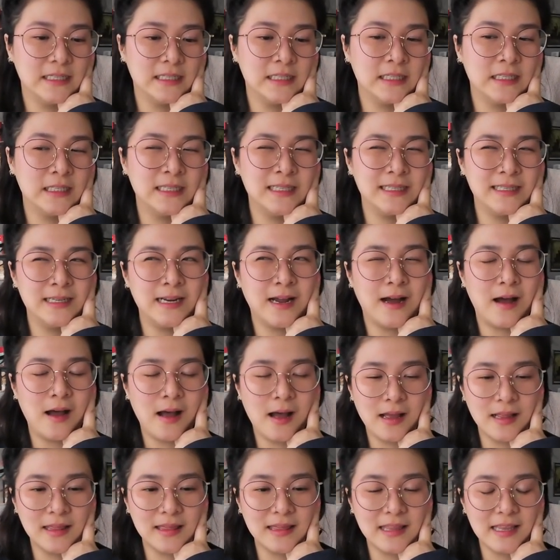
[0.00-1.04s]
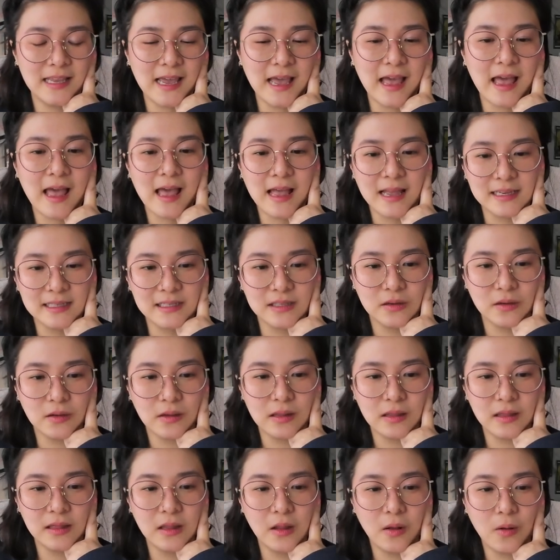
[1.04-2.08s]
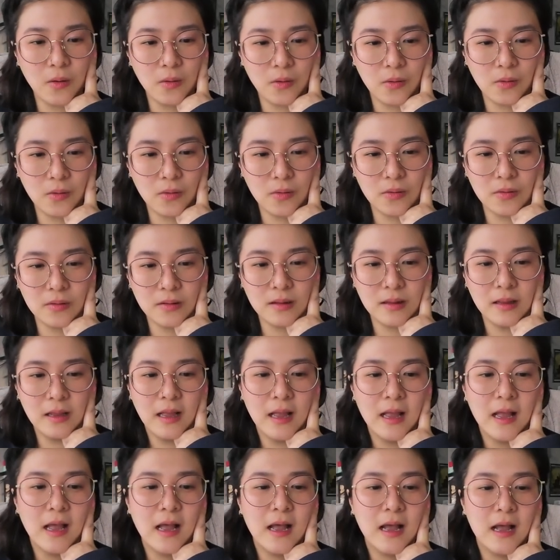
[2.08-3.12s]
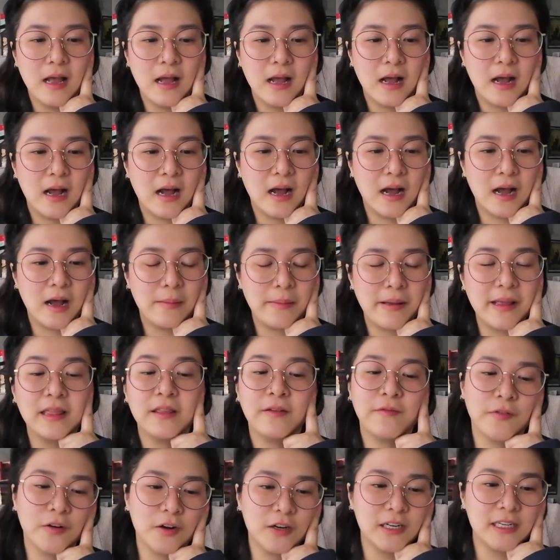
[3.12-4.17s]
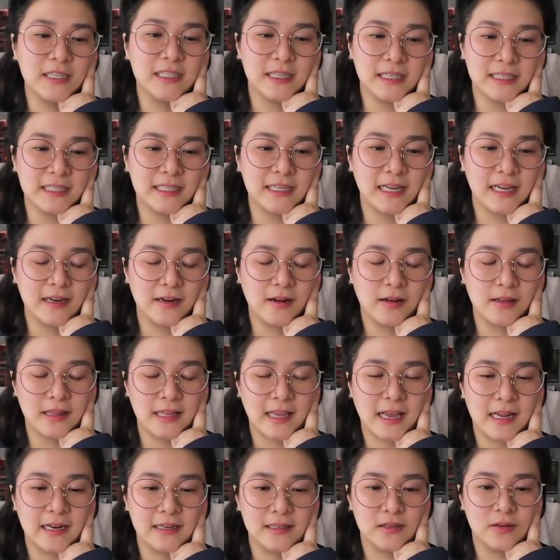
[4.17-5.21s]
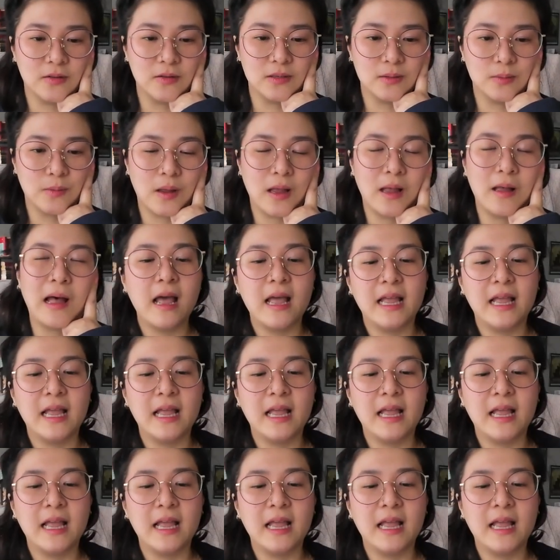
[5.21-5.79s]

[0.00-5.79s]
not the asshole um, and the verdict does say not the asshole as well.